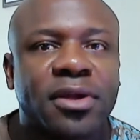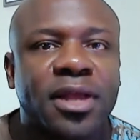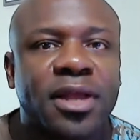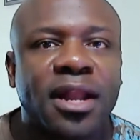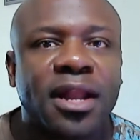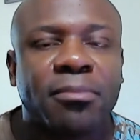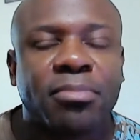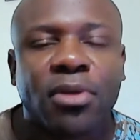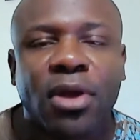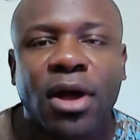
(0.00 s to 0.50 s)

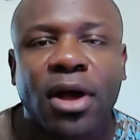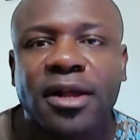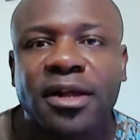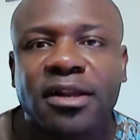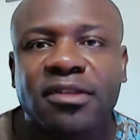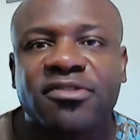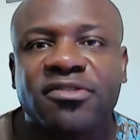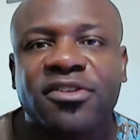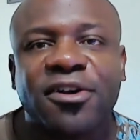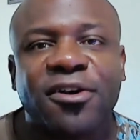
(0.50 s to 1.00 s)
kind of
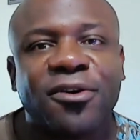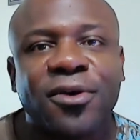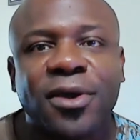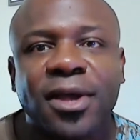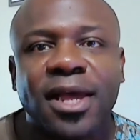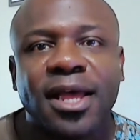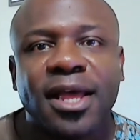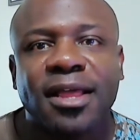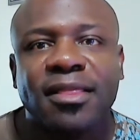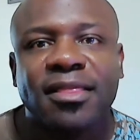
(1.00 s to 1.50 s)
product. So
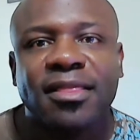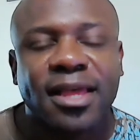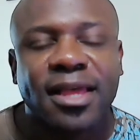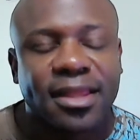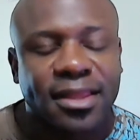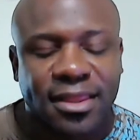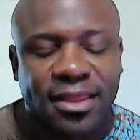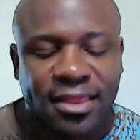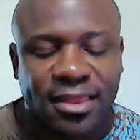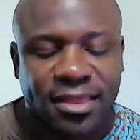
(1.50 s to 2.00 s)

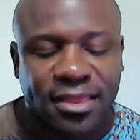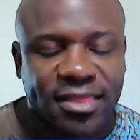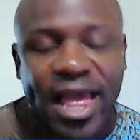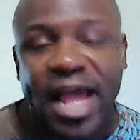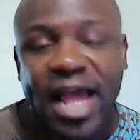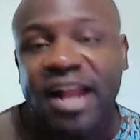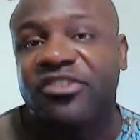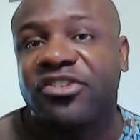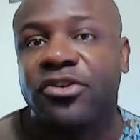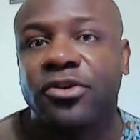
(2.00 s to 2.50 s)

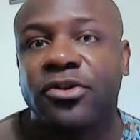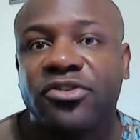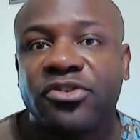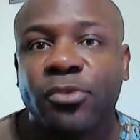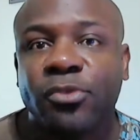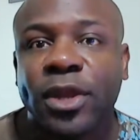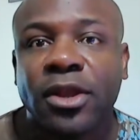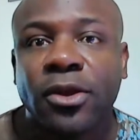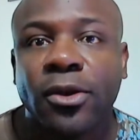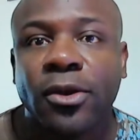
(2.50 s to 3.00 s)
that's huge
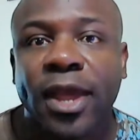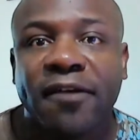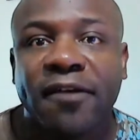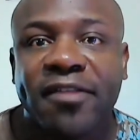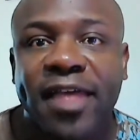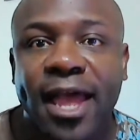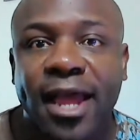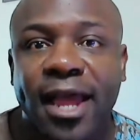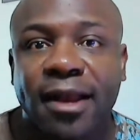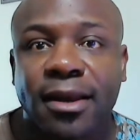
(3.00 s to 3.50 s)
when you have
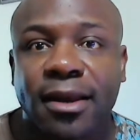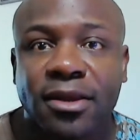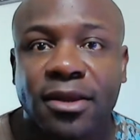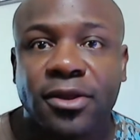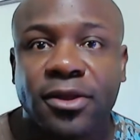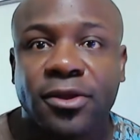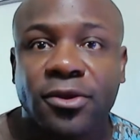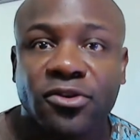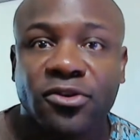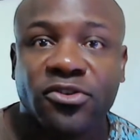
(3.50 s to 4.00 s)
that
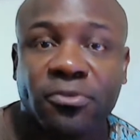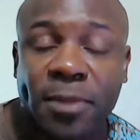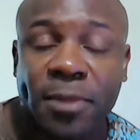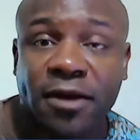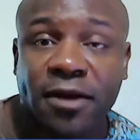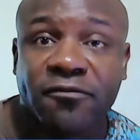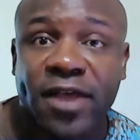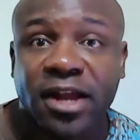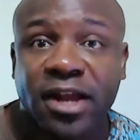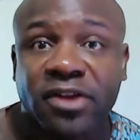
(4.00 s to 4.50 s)
huge
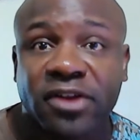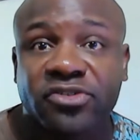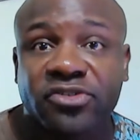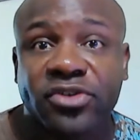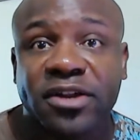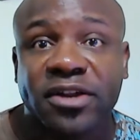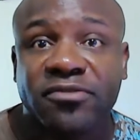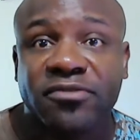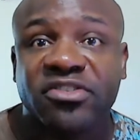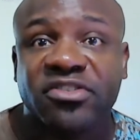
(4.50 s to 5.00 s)

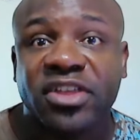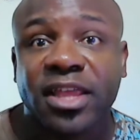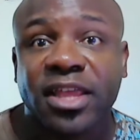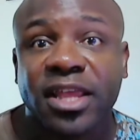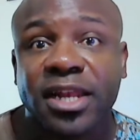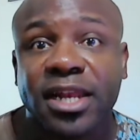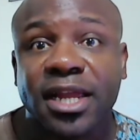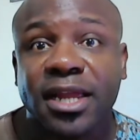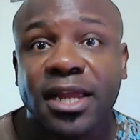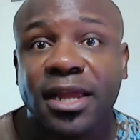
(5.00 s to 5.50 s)
manufacturing
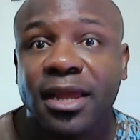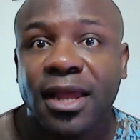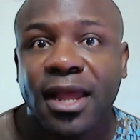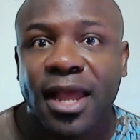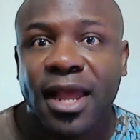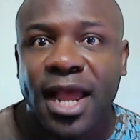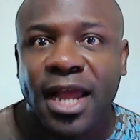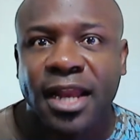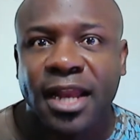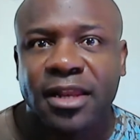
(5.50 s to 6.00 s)
facility.
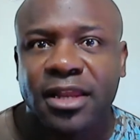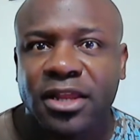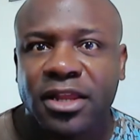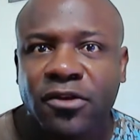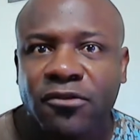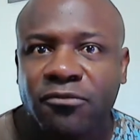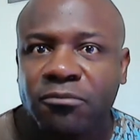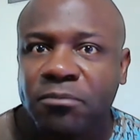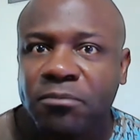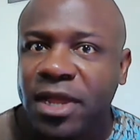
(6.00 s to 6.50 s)
And
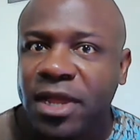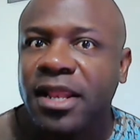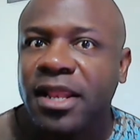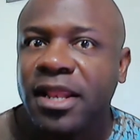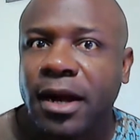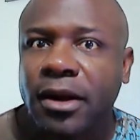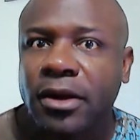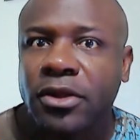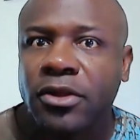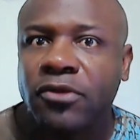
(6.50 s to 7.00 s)
you've been
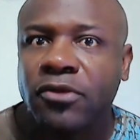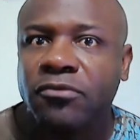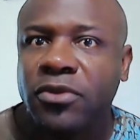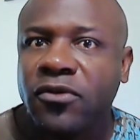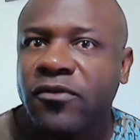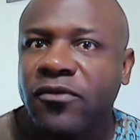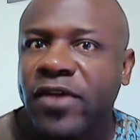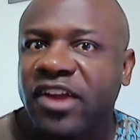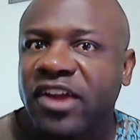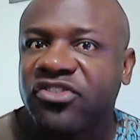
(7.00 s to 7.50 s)
there.
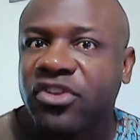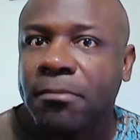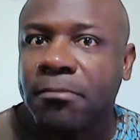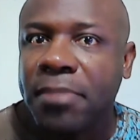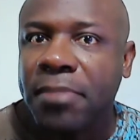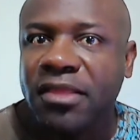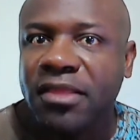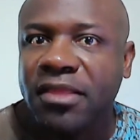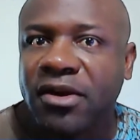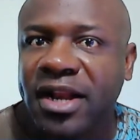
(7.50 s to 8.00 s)
You've actually
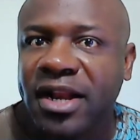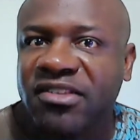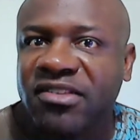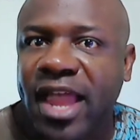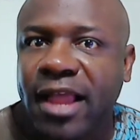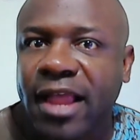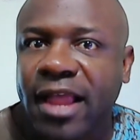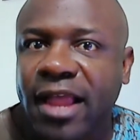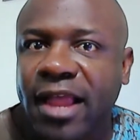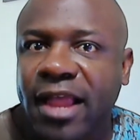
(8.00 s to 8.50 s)
been there, and
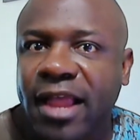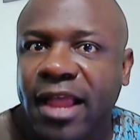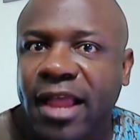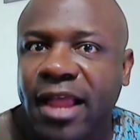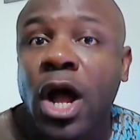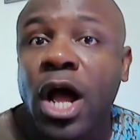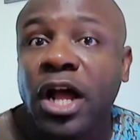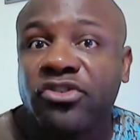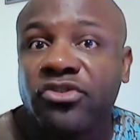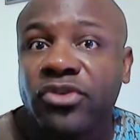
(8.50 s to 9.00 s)
it's like
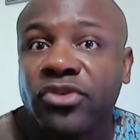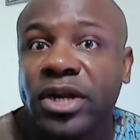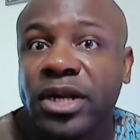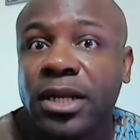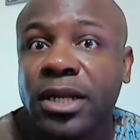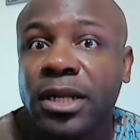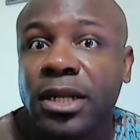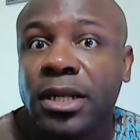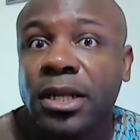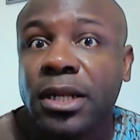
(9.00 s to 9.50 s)

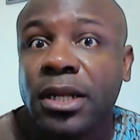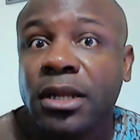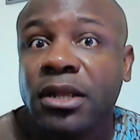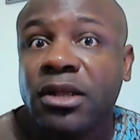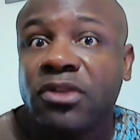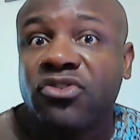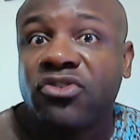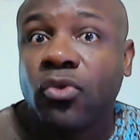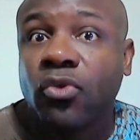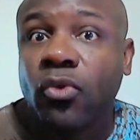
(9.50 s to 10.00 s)
400
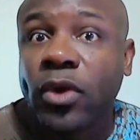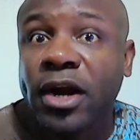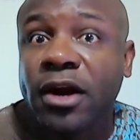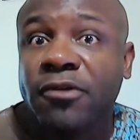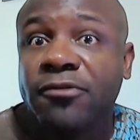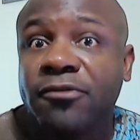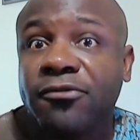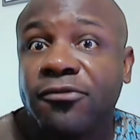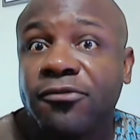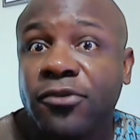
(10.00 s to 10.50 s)

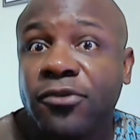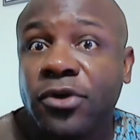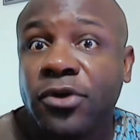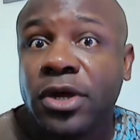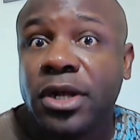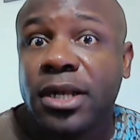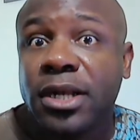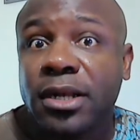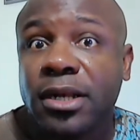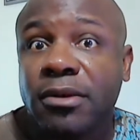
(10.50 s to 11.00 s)
square
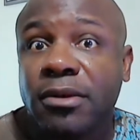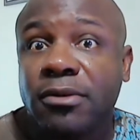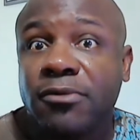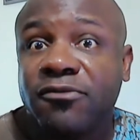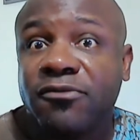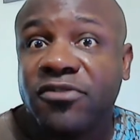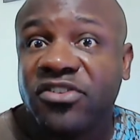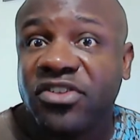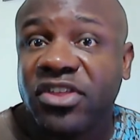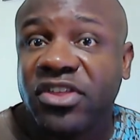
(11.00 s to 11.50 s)
foot
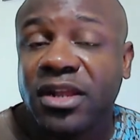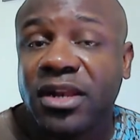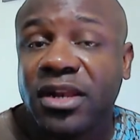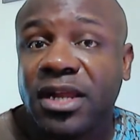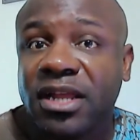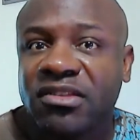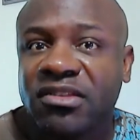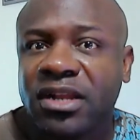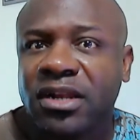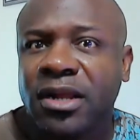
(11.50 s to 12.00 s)
facility,
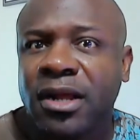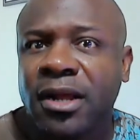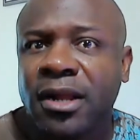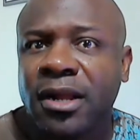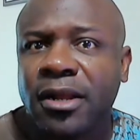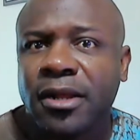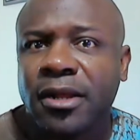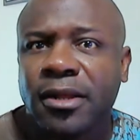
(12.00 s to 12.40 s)
isn't it, Don?